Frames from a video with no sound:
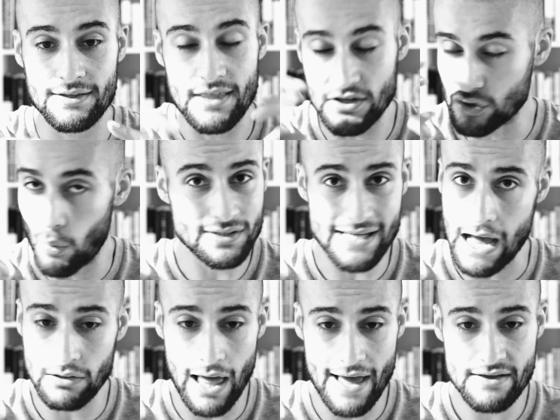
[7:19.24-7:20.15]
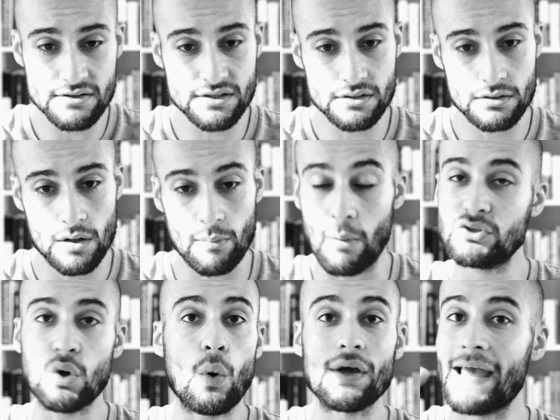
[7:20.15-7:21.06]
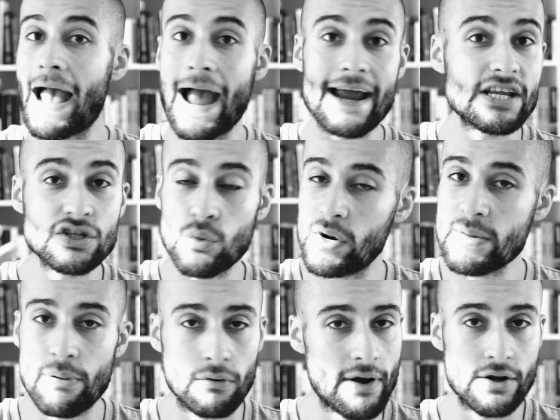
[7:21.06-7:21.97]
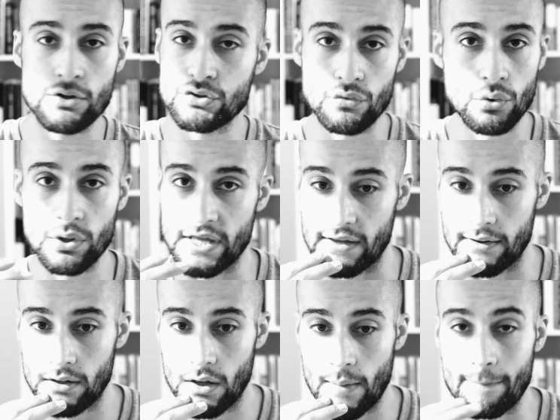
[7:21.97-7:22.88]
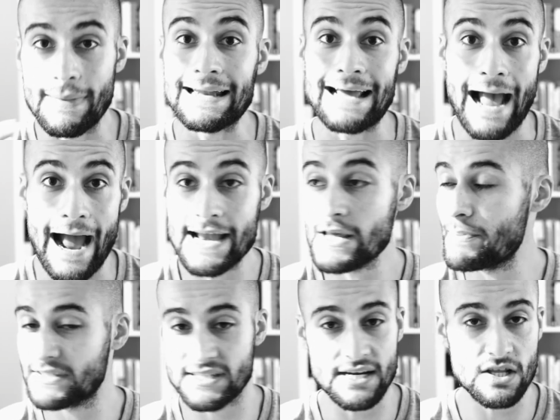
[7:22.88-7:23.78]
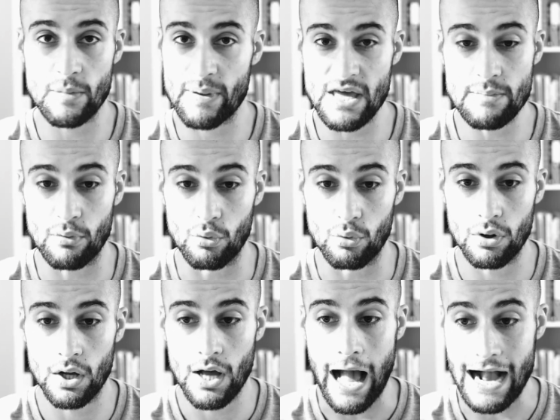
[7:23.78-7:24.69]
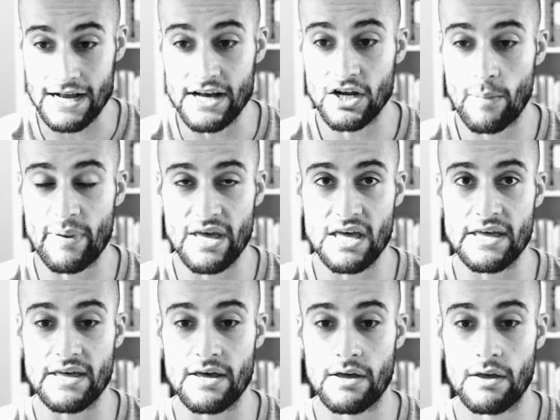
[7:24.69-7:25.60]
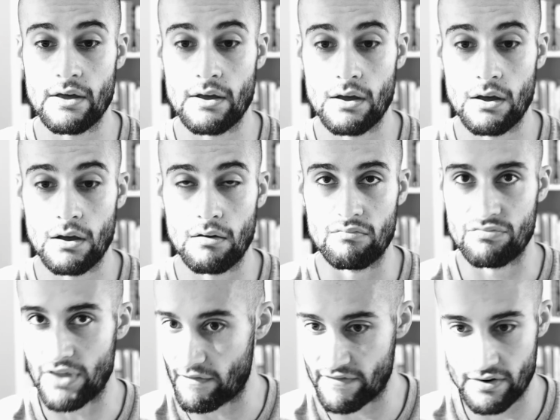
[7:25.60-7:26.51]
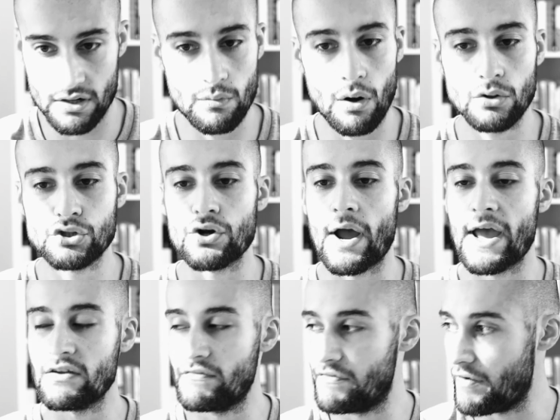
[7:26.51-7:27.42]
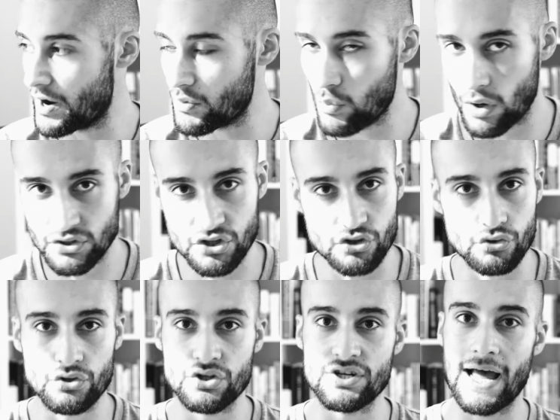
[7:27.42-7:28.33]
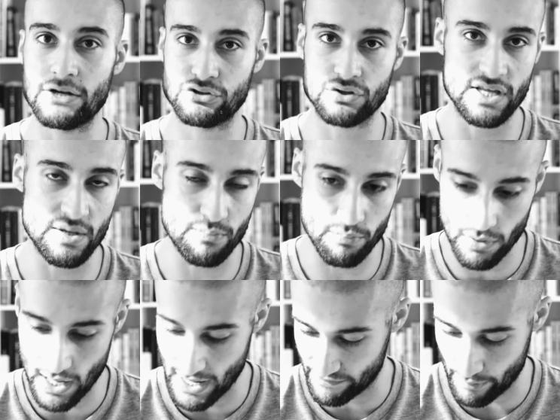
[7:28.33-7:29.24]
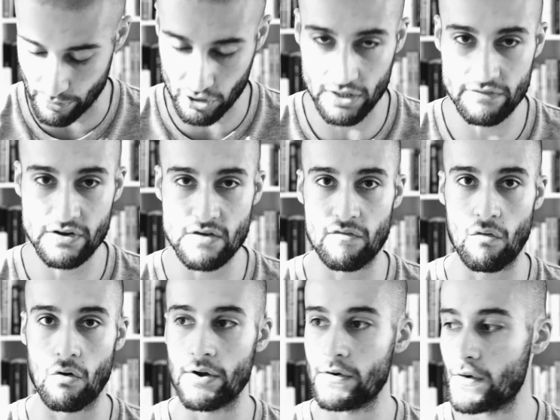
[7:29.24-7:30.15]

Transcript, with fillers: there's always outliers, but we're talking 80 20 Pareto's rule here, meaning 80% of the people are going to be that very well trained, very well suited, naturally have a proclivity for